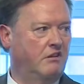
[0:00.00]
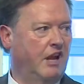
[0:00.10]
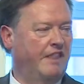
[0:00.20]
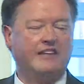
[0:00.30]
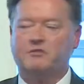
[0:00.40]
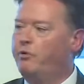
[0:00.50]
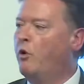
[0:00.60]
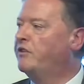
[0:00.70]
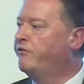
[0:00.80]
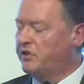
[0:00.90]
And that's
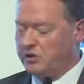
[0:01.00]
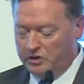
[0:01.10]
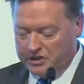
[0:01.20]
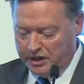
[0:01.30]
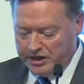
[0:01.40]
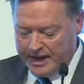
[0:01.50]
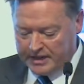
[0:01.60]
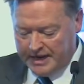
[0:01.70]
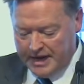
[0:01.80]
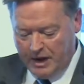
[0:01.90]
important for us all to look
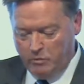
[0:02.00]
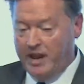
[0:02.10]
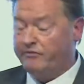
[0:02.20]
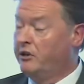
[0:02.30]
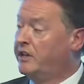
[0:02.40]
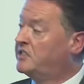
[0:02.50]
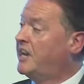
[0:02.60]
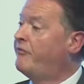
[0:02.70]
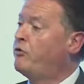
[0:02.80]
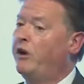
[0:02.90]
at. We have to look at
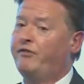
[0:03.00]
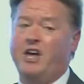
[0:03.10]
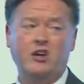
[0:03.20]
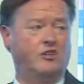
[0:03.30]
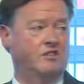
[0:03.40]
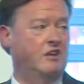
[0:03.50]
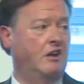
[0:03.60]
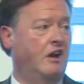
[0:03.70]
staff qualifications,